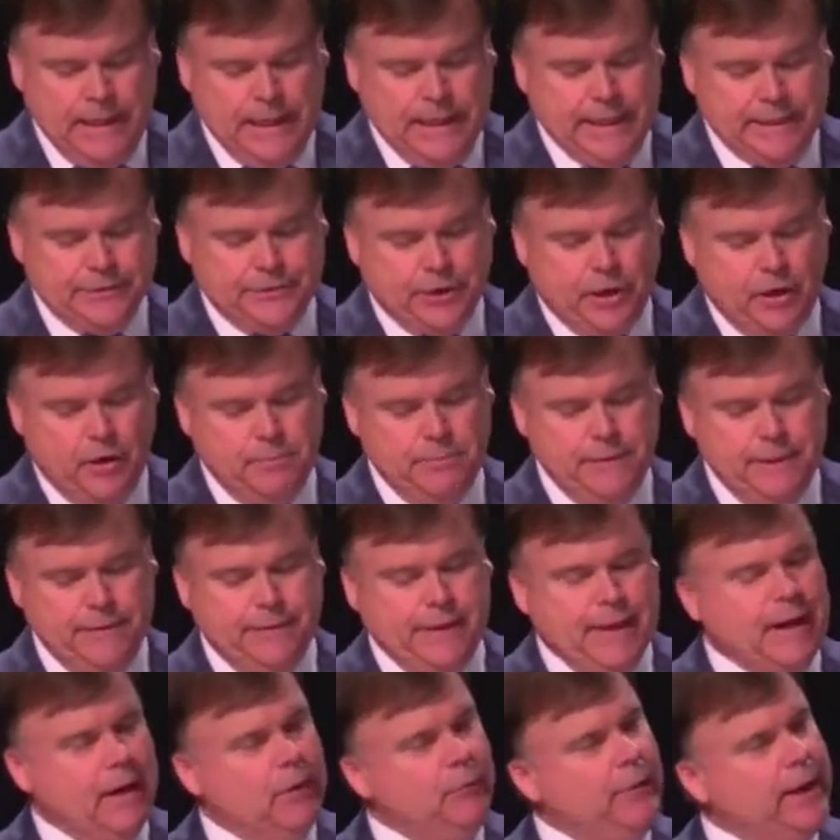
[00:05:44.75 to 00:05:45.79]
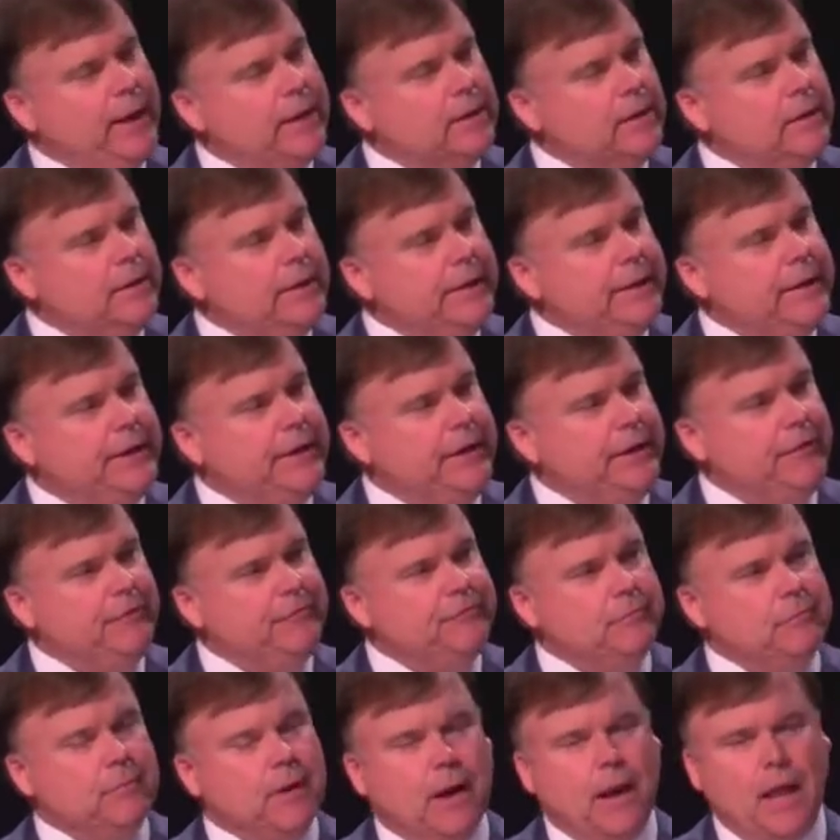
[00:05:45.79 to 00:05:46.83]
He told me that I regularly hear
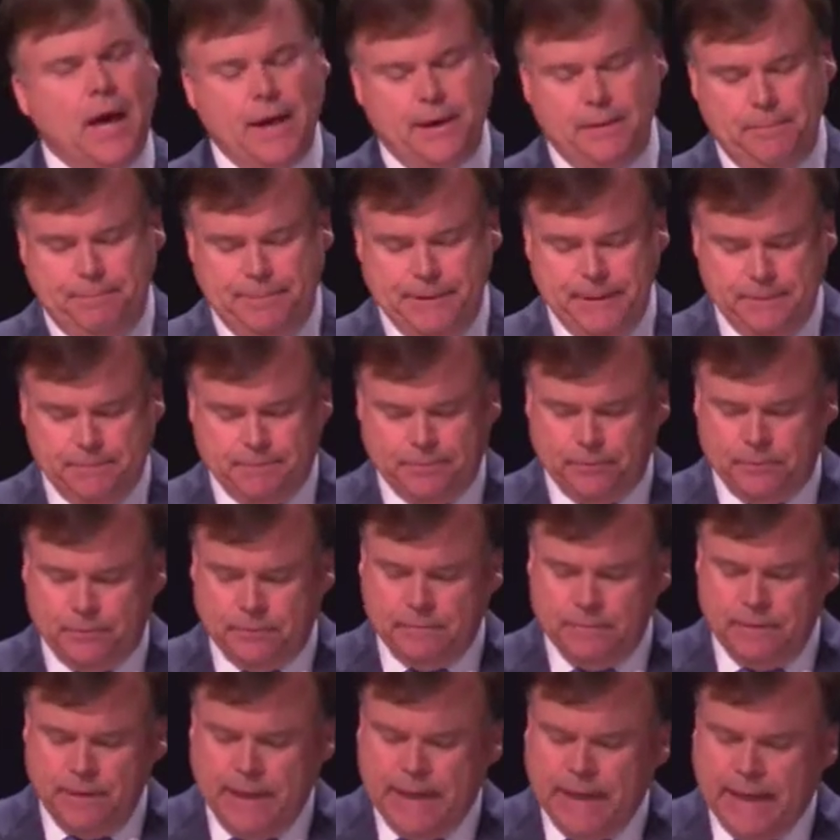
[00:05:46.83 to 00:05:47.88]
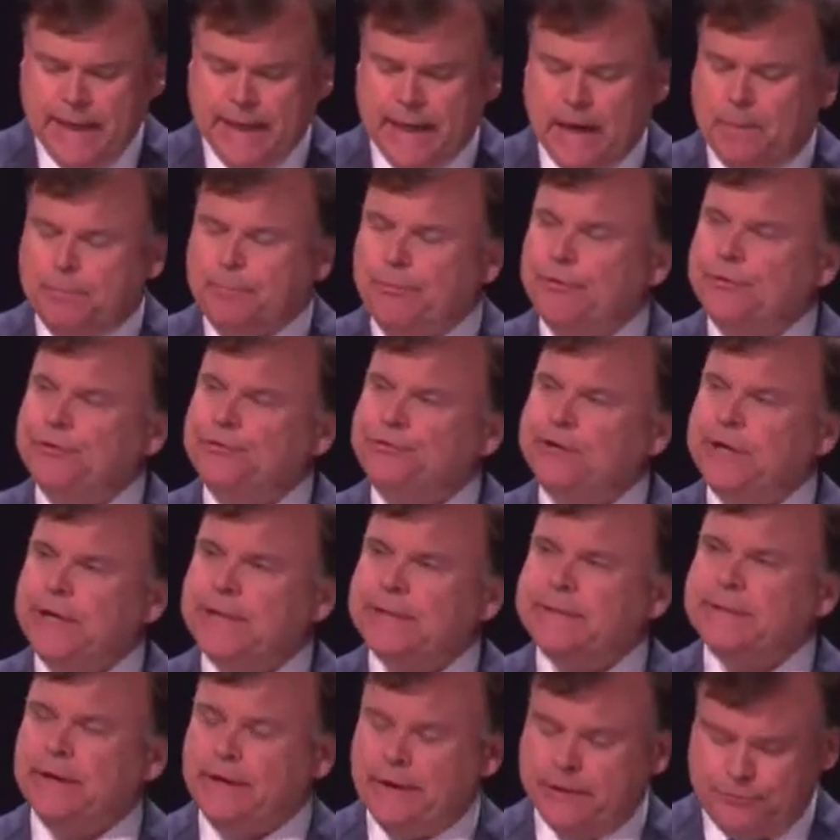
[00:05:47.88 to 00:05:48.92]
from a lot of people, and I
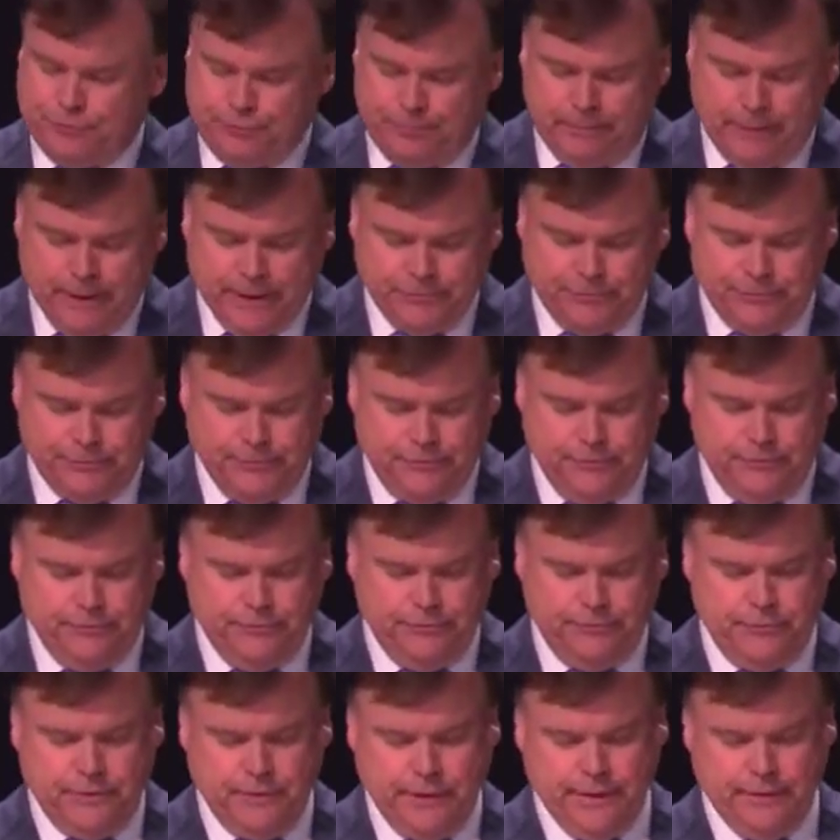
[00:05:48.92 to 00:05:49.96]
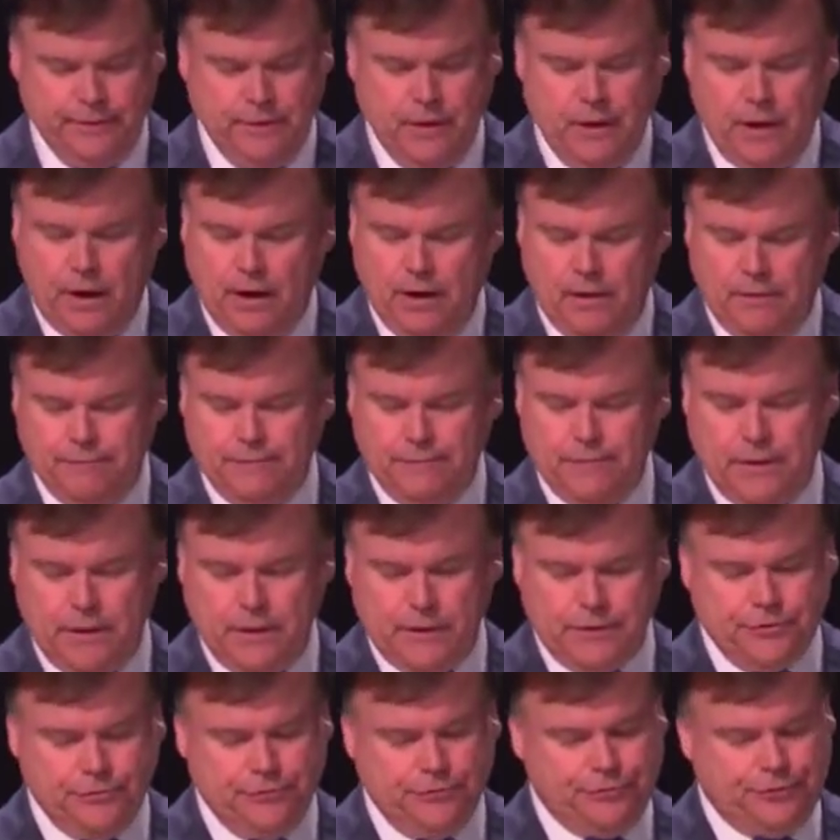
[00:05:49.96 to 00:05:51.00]
appreciate their expressions of uh,
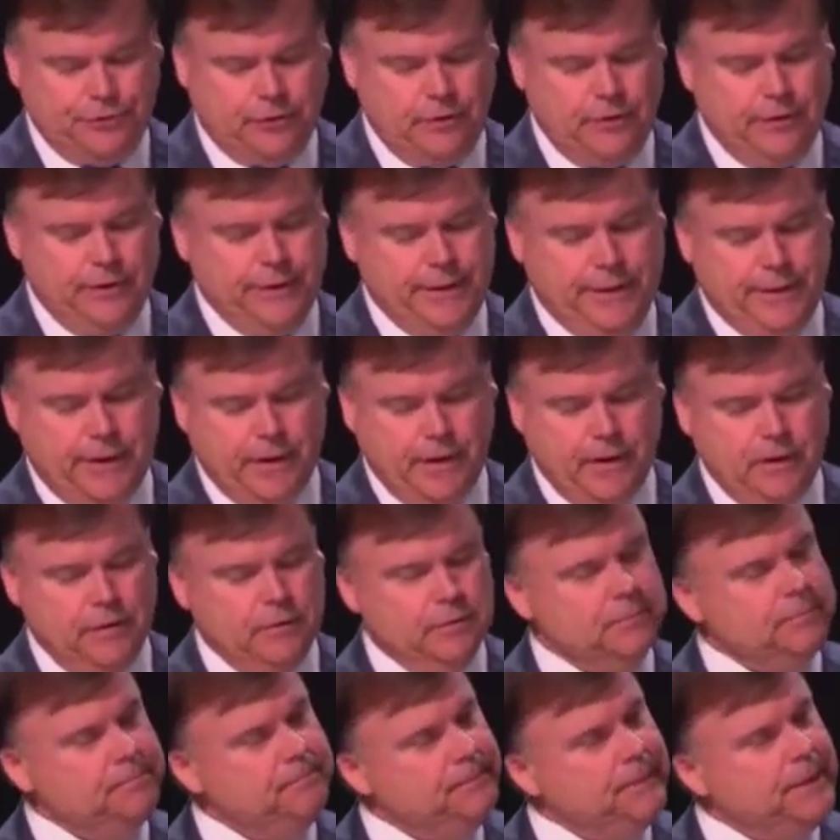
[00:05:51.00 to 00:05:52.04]
concern and hope,